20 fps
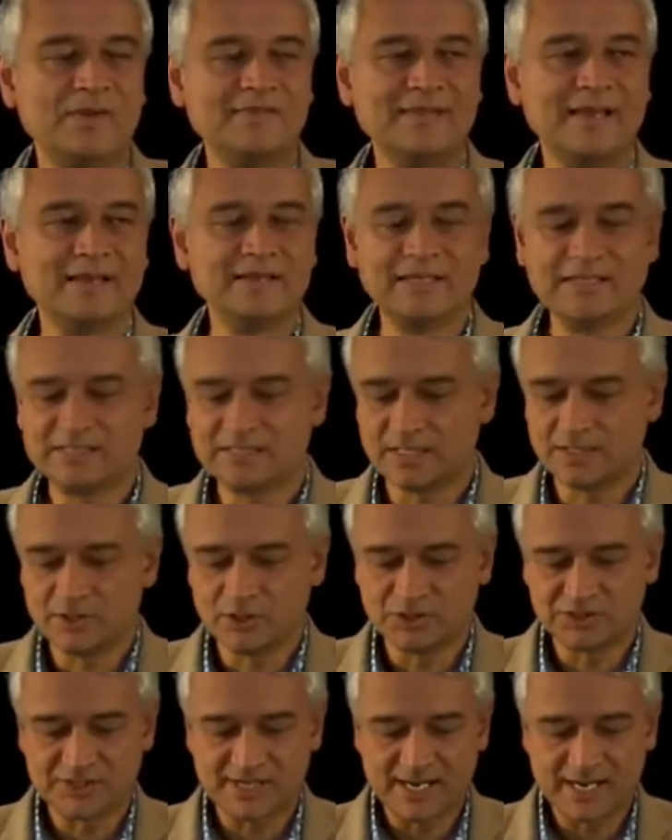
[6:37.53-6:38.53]
We then need to
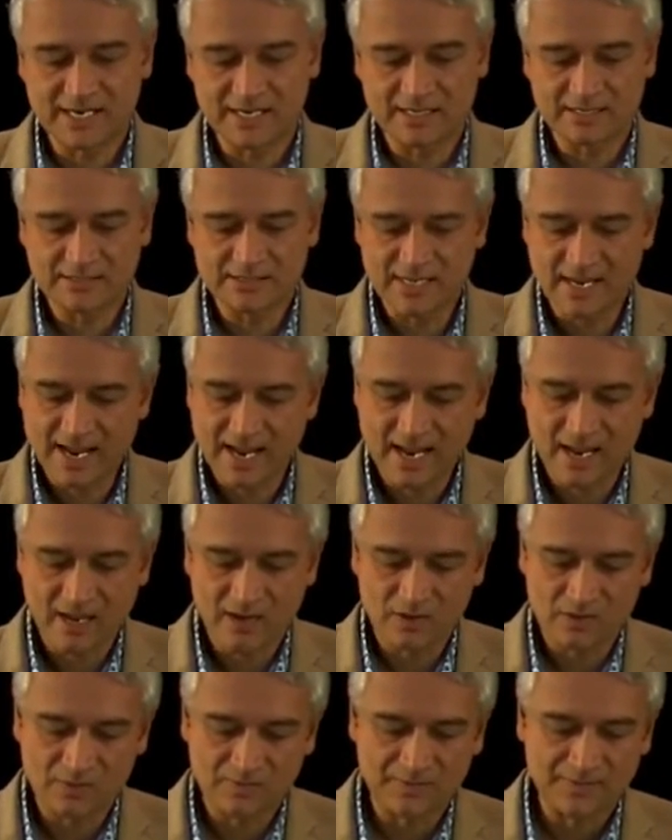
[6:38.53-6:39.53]
understand
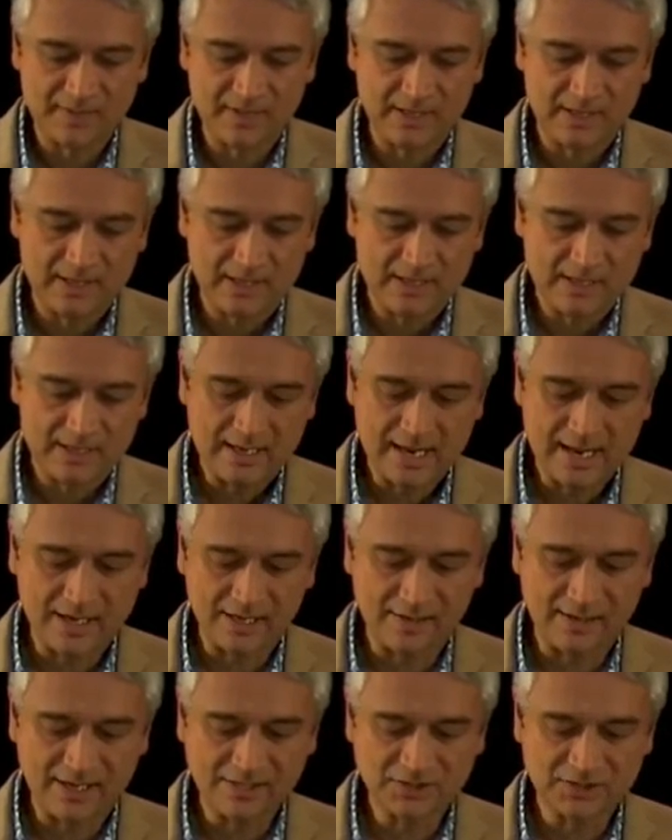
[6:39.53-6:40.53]
how
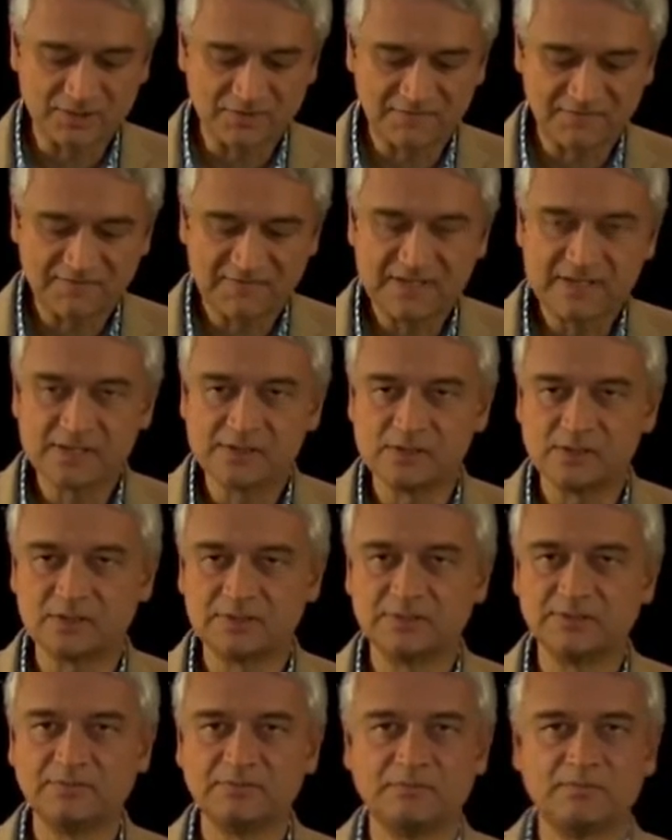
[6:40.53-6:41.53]
an electric
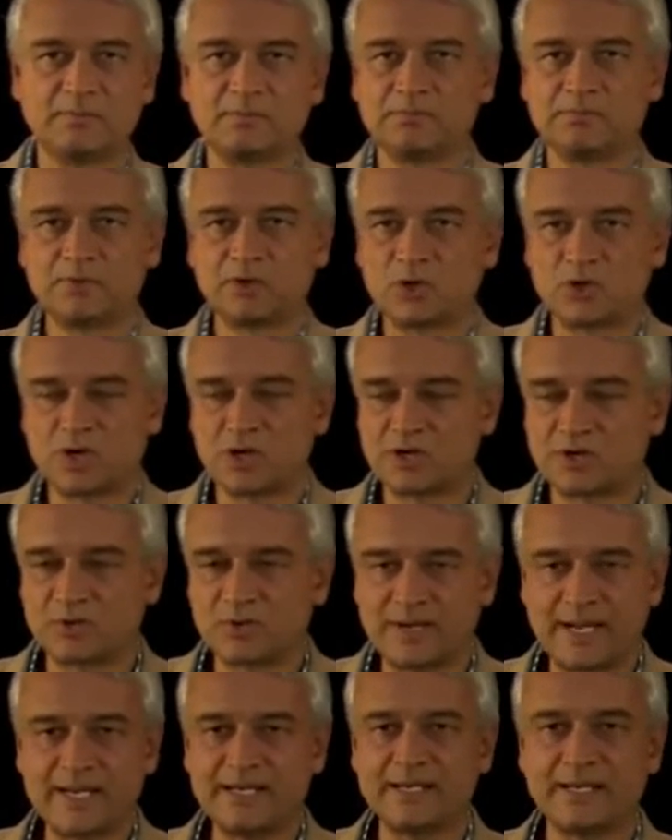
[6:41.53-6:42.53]
field
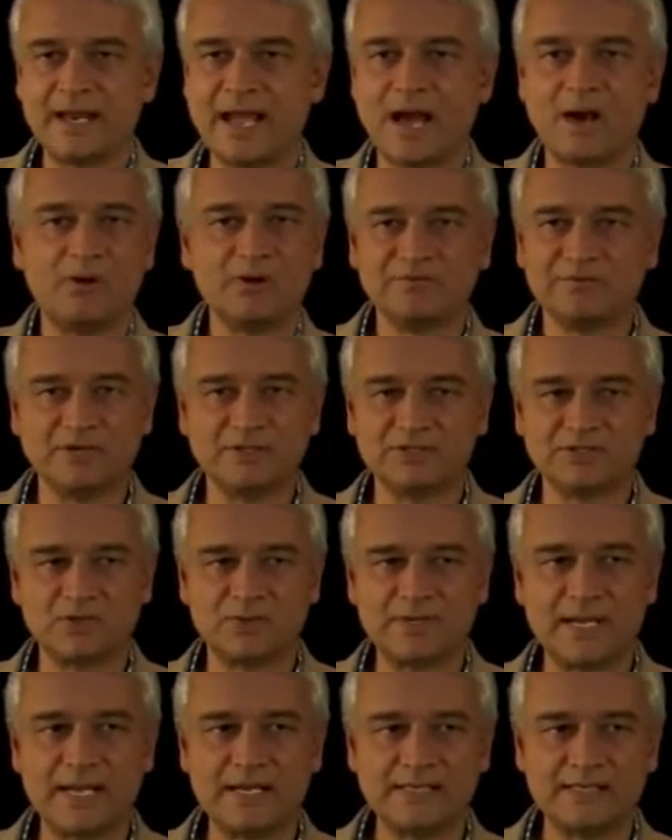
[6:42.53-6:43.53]
created, however it's
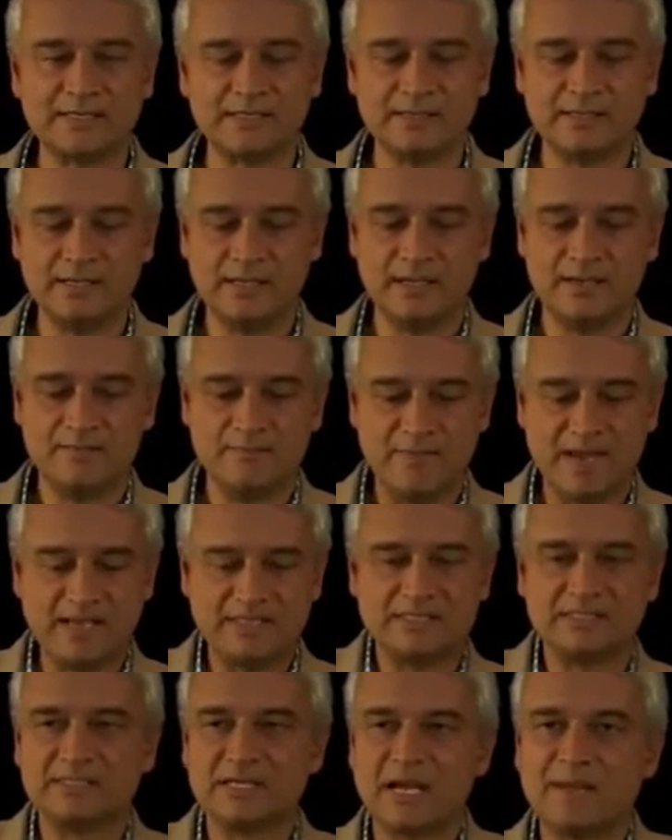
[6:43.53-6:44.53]
created,
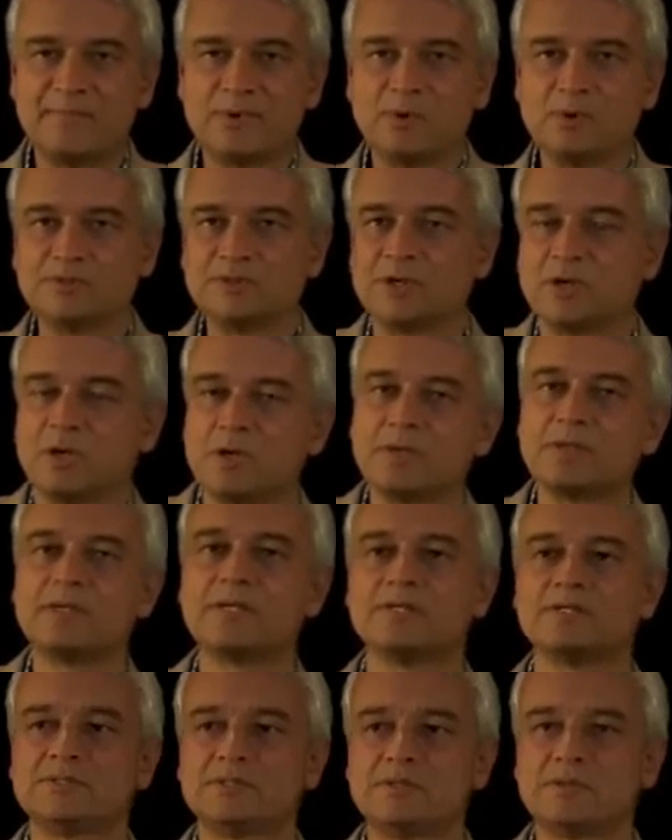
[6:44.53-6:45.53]
makes a dipole
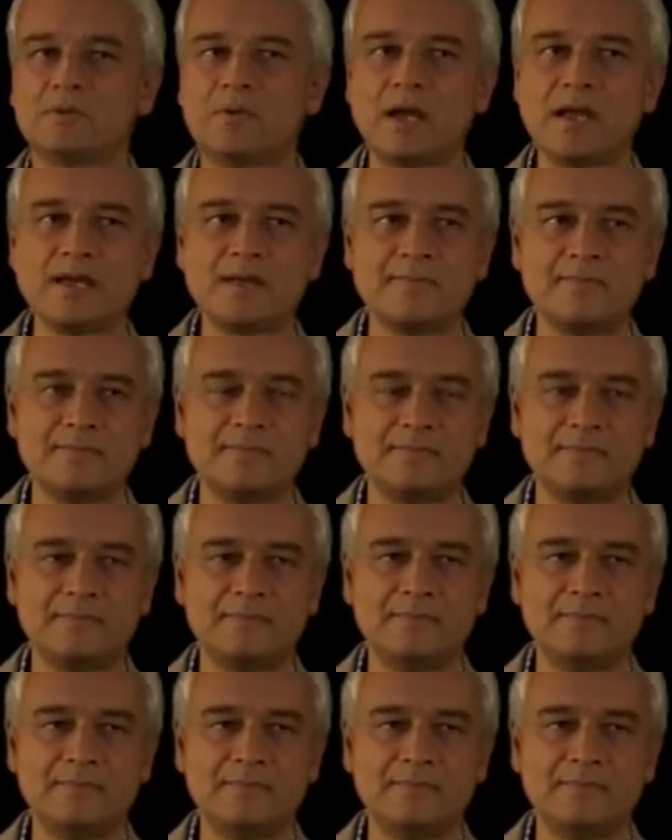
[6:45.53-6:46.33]
turn in a certain way.